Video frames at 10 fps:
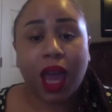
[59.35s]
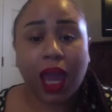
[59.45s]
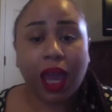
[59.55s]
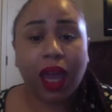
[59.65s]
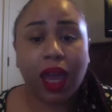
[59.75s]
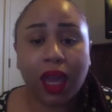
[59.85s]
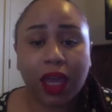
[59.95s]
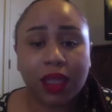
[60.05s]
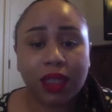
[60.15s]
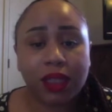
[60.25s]

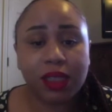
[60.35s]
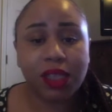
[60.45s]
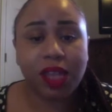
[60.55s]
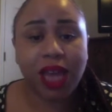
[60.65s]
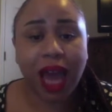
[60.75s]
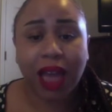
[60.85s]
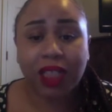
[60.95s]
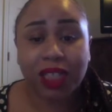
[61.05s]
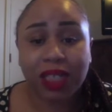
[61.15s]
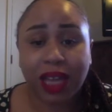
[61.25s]
And I
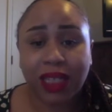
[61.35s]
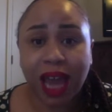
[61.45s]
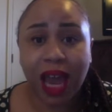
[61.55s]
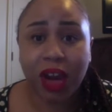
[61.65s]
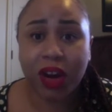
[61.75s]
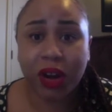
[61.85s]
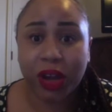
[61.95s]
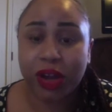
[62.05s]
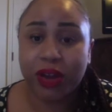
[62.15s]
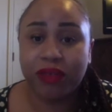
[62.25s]
just got tired
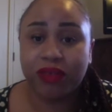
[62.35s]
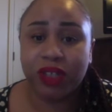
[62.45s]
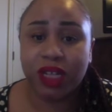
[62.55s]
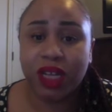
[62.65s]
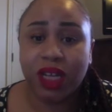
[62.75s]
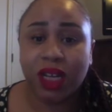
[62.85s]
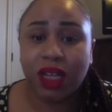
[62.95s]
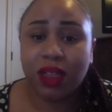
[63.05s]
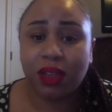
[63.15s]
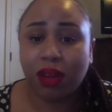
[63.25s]
of
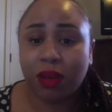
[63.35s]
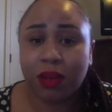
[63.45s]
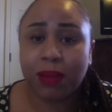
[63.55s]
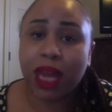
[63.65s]
dealing with my